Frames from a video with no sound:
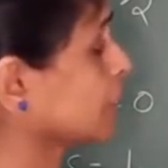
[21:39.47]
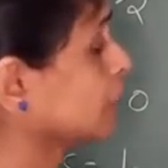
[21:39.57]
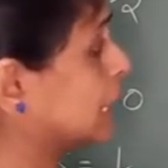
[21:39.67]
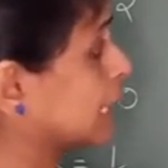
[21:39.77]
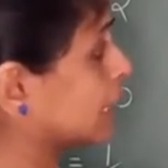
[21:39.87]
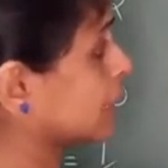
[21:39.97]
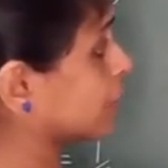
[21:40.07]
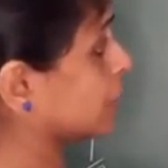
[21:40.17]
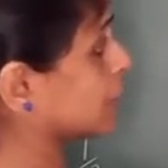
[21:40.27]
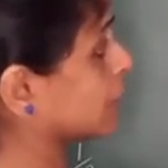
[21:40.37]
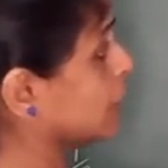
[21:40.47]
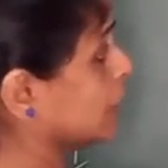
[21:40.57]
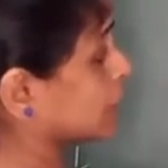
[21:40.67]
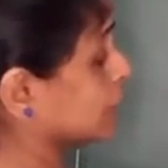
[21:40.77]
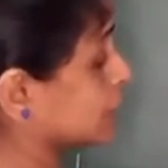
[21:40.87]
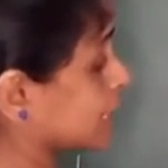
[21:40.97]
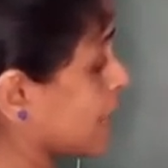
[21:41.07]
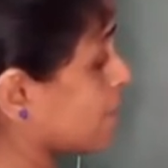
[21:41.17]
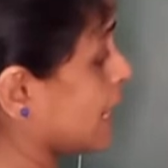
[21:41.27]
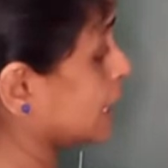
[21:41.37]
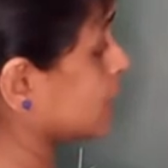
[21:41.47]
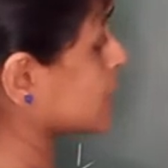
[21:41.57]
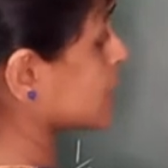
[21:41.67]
here the J value